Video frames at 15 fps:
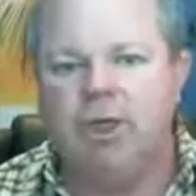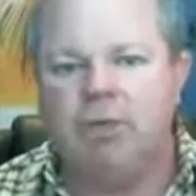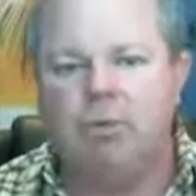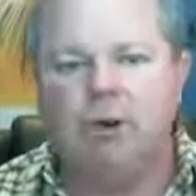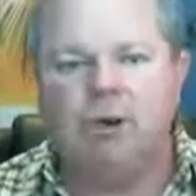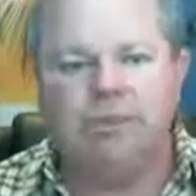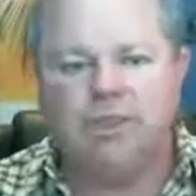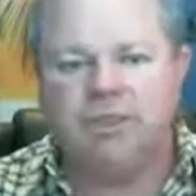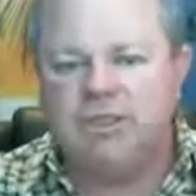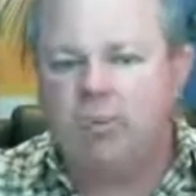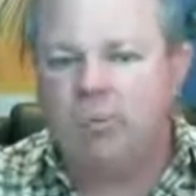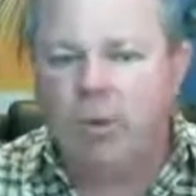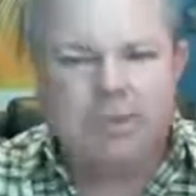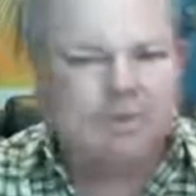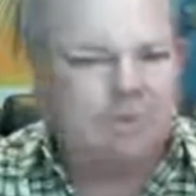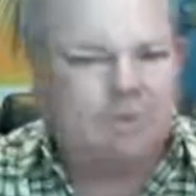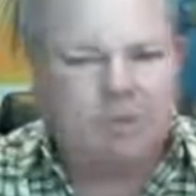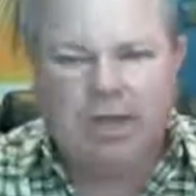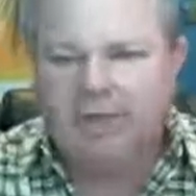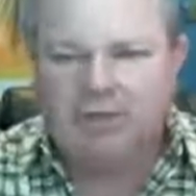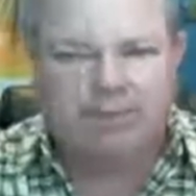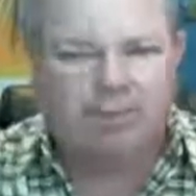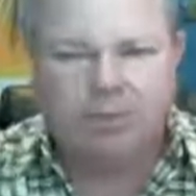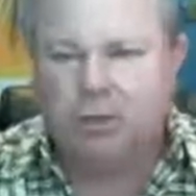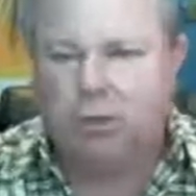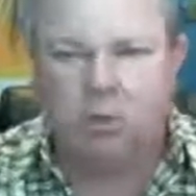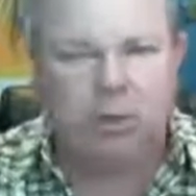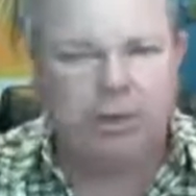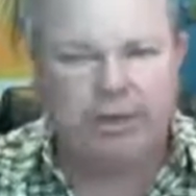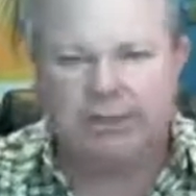where it's just the one has a bunch
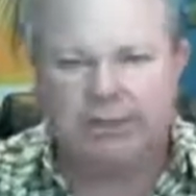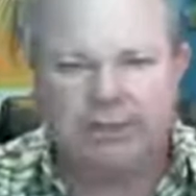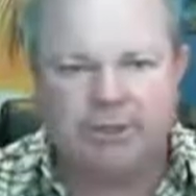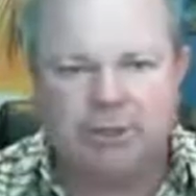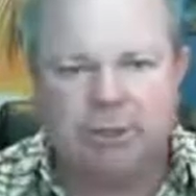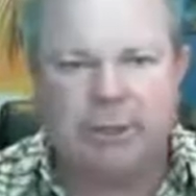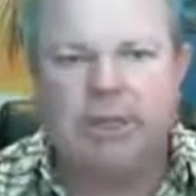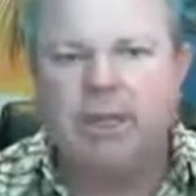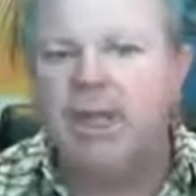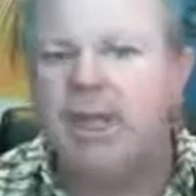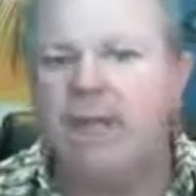of wordiness to it,